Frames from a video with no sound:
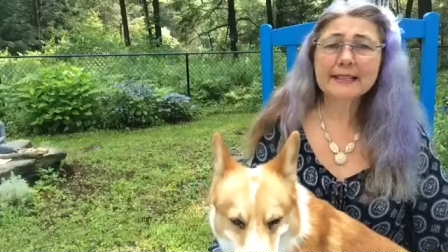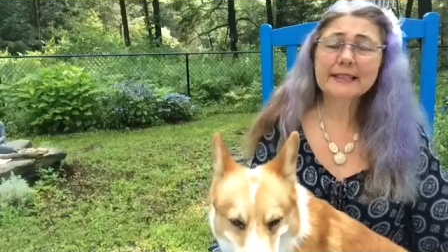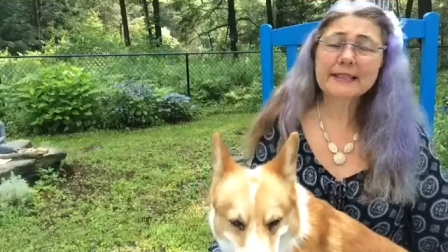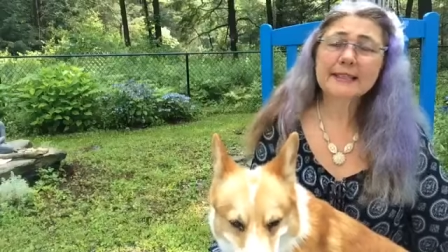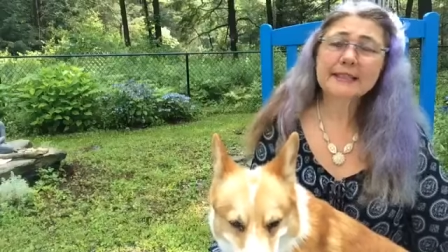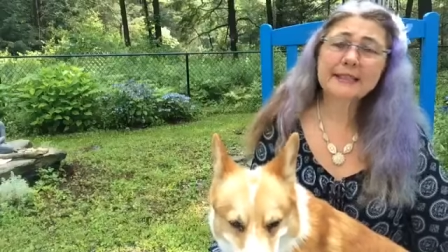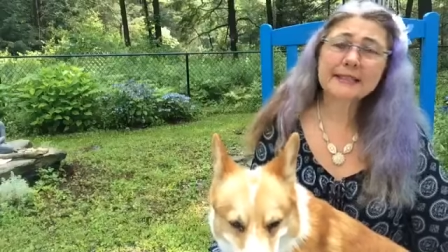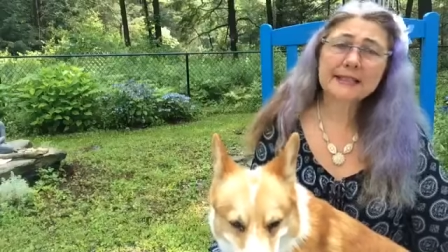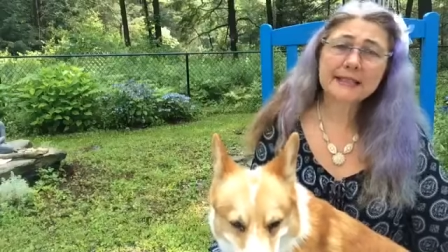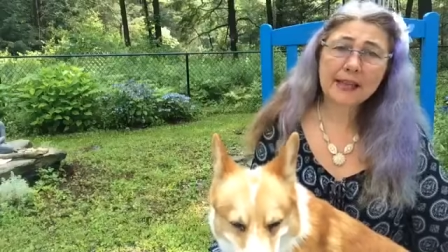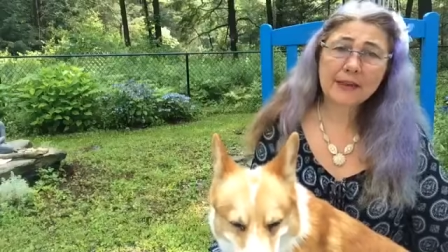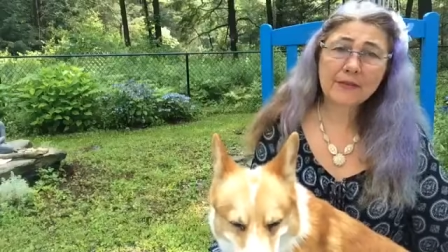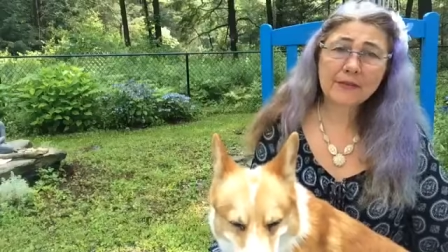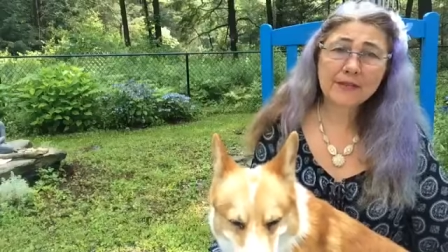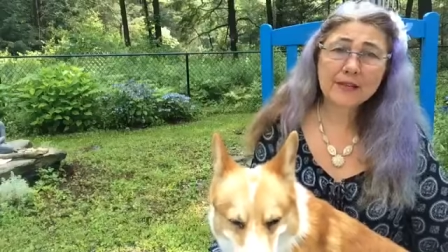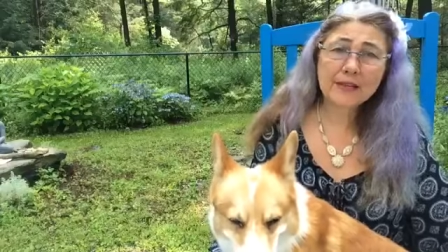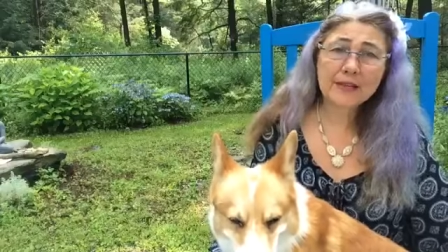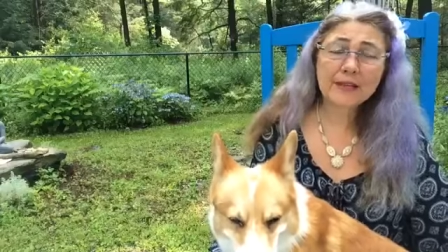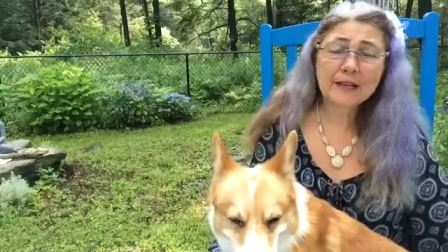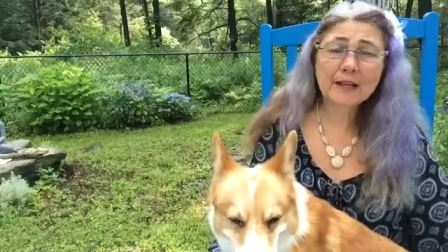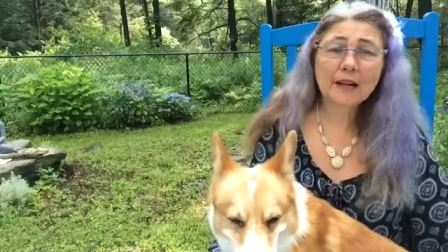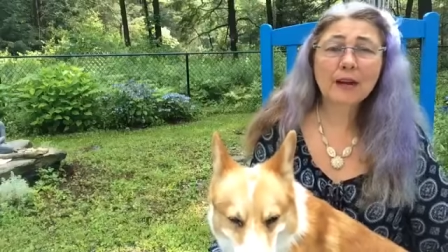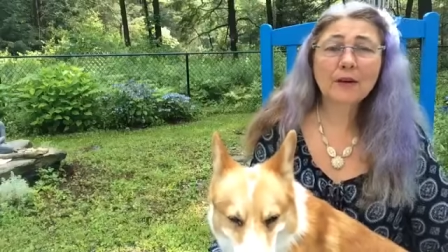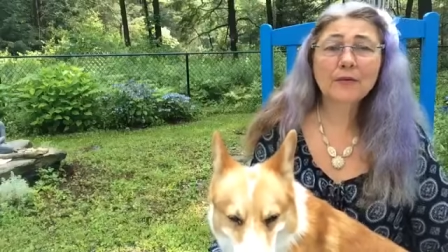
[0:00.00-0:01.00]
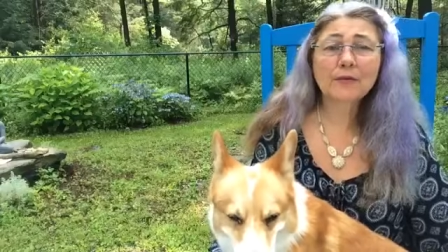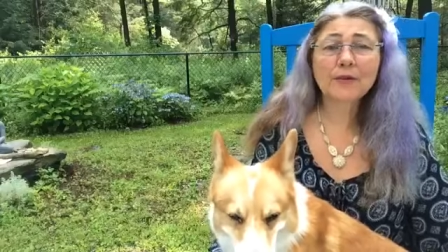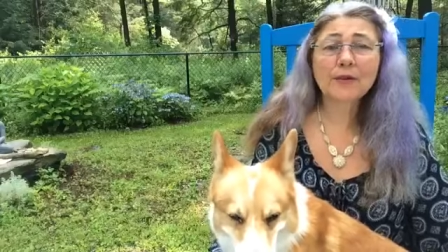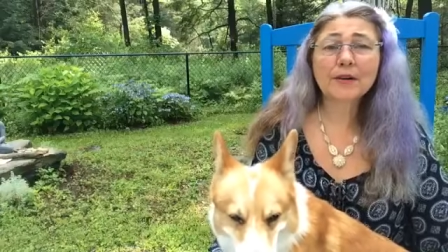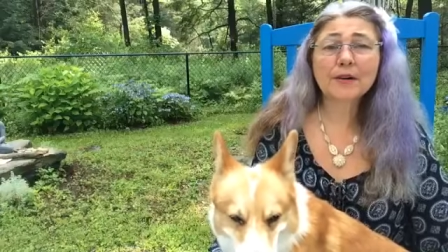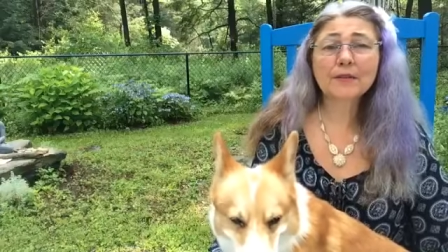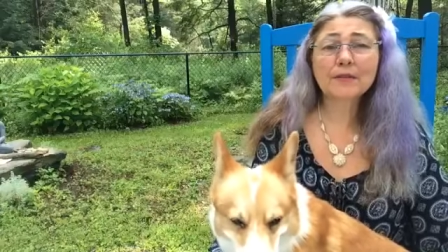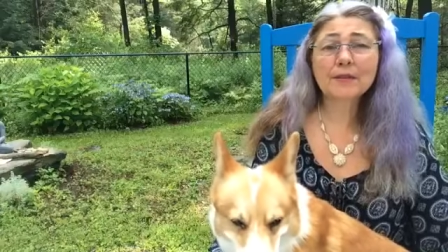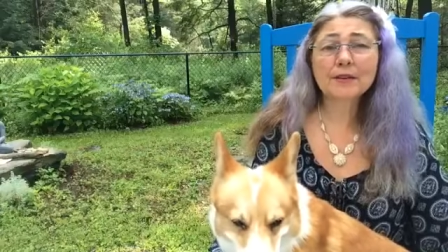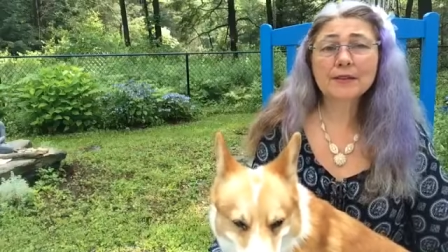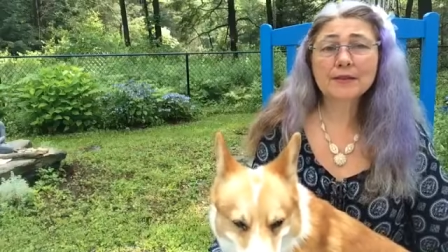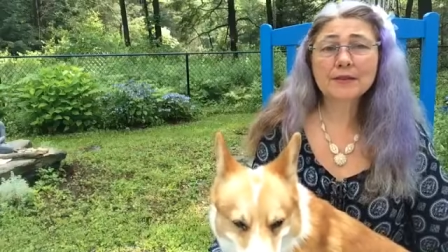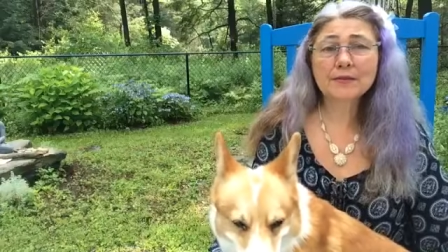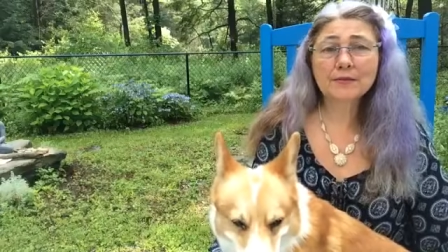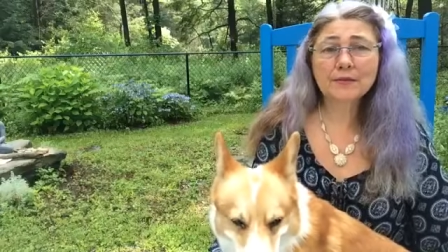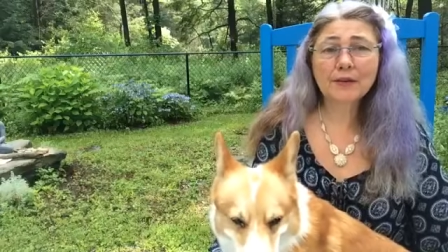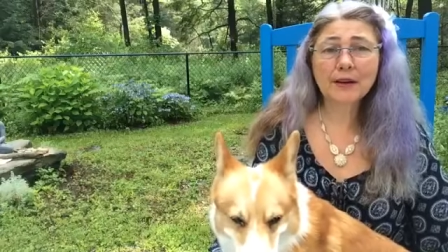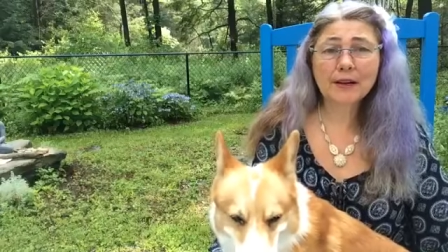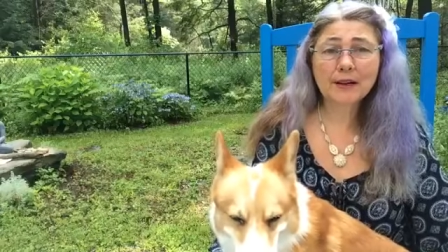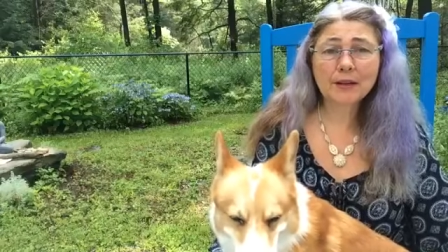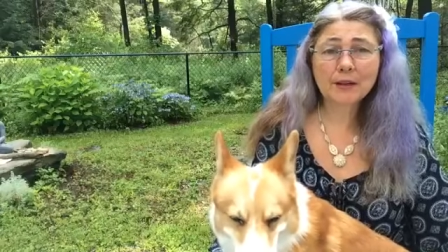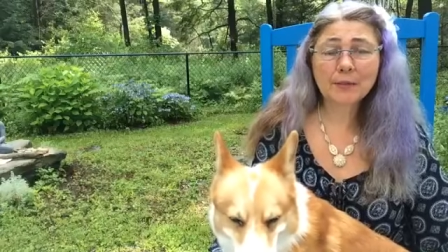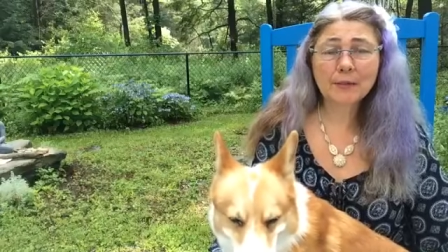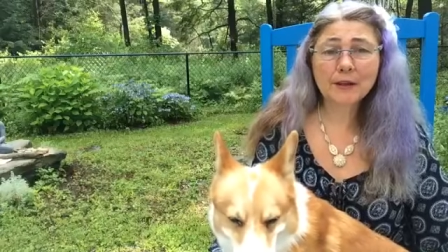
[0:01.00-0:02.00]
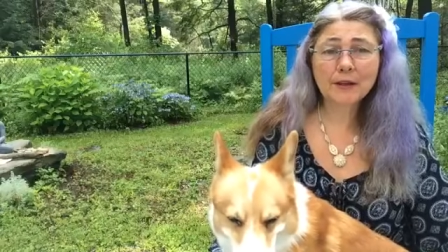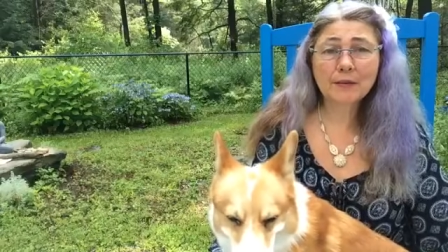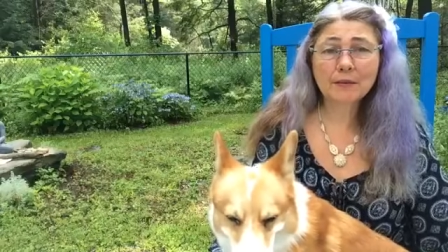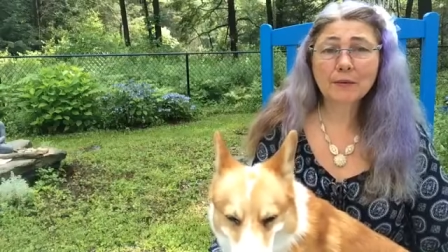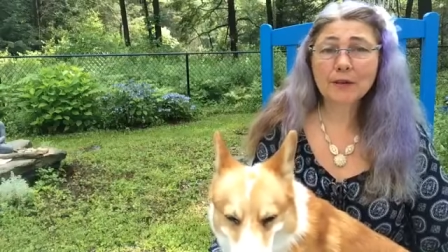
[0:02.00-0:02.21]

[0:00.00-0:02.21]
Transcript: the safety and comfort of his environment